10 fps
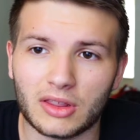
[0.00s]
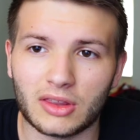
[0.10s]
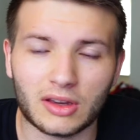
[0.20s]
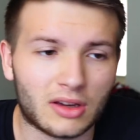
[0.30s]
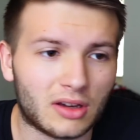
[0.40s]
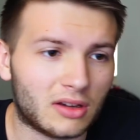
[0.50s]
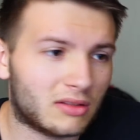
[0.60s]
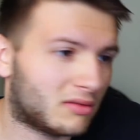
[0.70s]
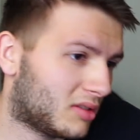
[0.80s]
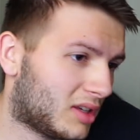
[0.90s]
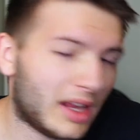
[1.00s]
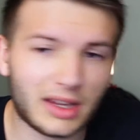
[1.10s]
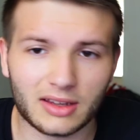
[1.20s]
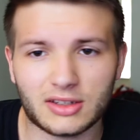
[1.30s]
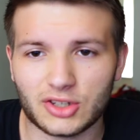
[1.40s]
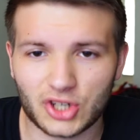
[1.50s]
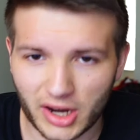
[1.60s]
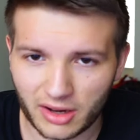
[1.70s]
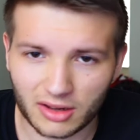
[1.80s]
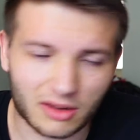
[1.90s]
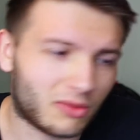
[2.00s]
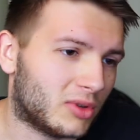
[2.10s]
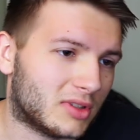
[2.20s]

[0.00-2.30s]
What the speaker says: The getting into China